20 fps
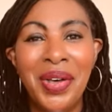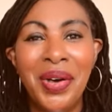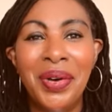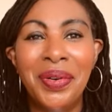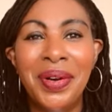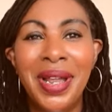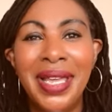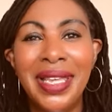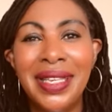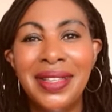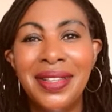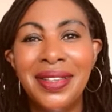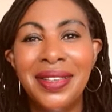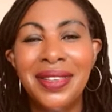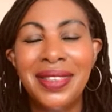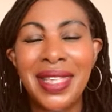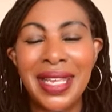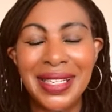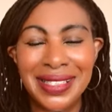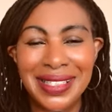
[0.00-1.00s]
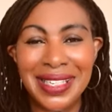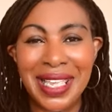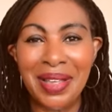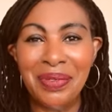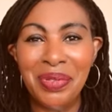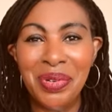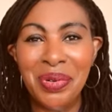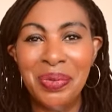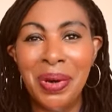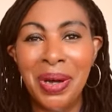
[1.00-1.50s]
All right, thanks
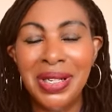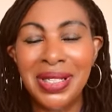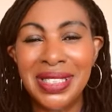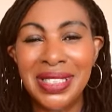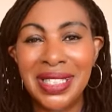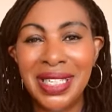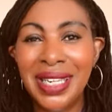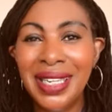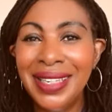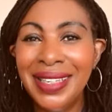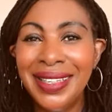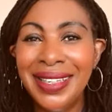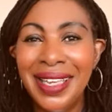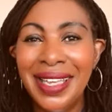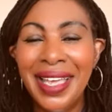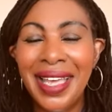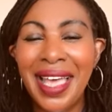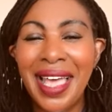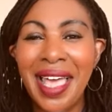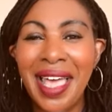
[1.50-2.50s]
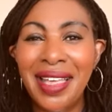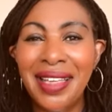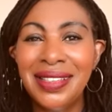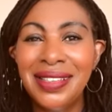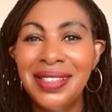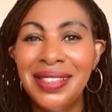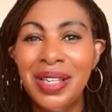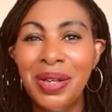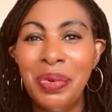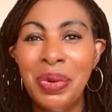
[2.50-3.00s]
again for watching,
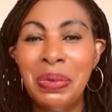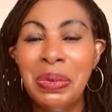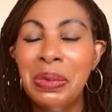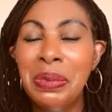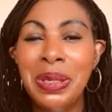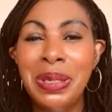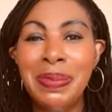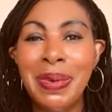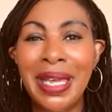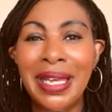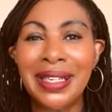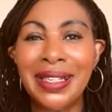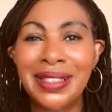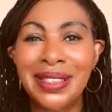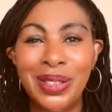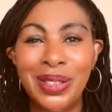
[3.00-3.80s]
and we will be back